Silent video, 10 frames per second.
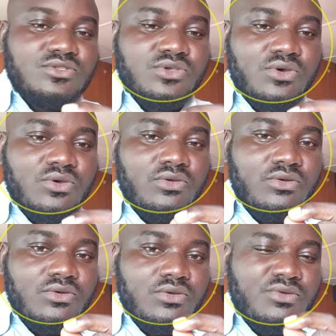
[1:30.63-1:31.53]

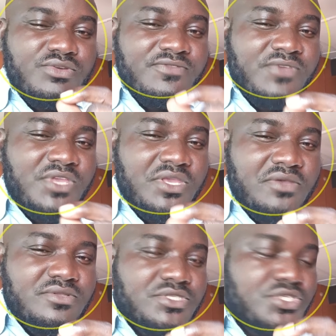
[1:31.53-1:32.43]
to
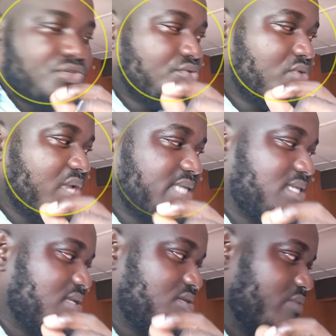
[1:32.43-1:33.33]
reveal the true
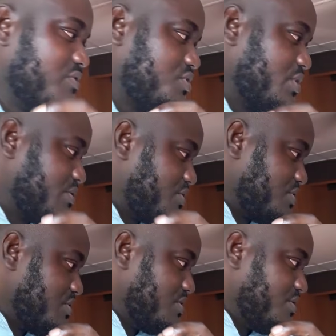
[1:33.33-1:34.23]
essence of the
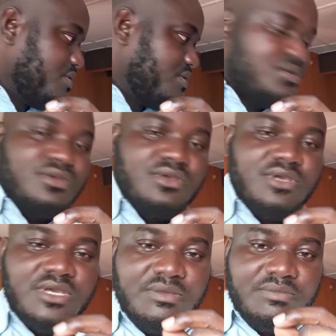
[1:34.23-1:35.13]
church.
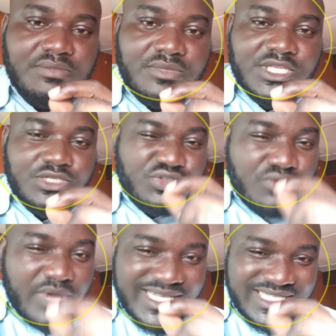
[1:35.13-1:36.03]
The
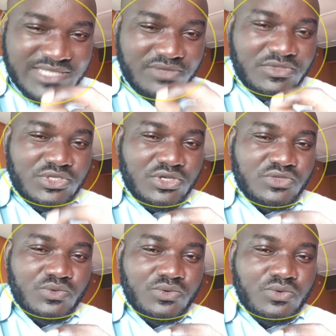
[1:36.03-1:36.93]
true essence of the
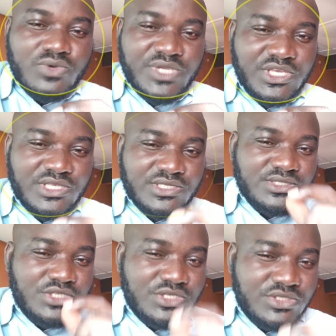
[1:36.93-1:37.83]
church, who is
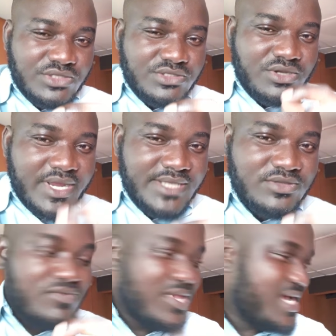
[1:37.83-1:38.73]
Jesus
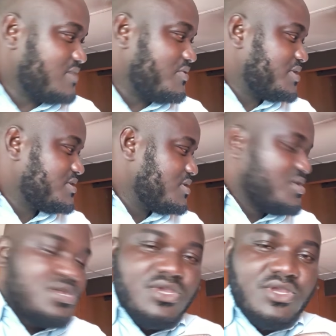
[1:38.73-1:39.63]
Christ of Nazareth.
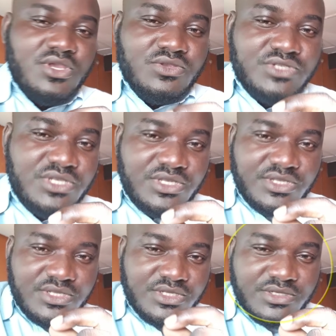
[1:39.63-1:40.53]
You
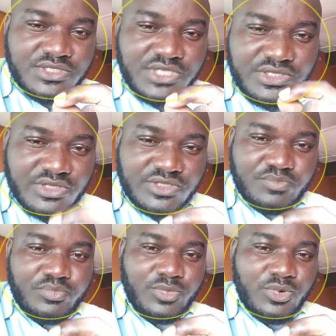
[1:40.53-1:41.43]
see, Jesus
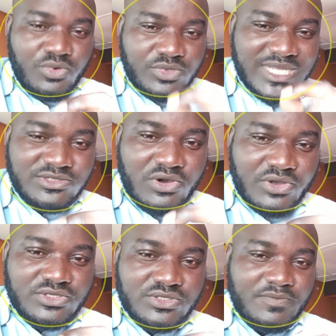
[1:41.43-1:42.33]
looked at
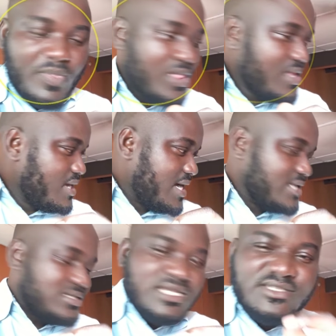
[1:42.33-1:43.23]
us
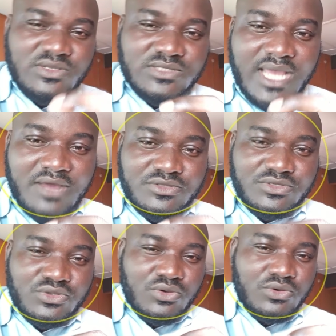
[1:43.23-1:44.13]
and sent us
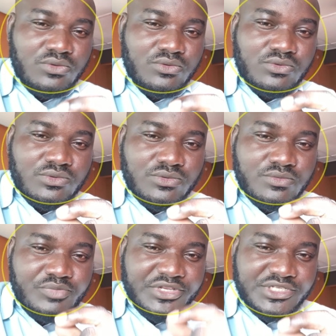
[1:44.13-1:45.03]
out to
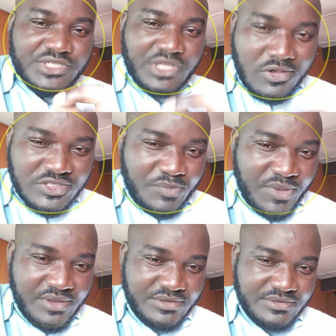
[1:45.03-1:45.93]
preach the
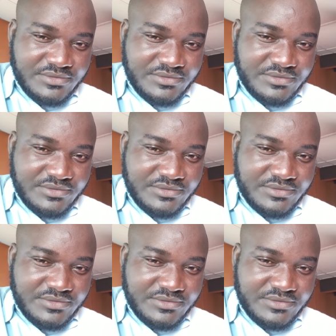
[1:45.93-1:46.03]
gospel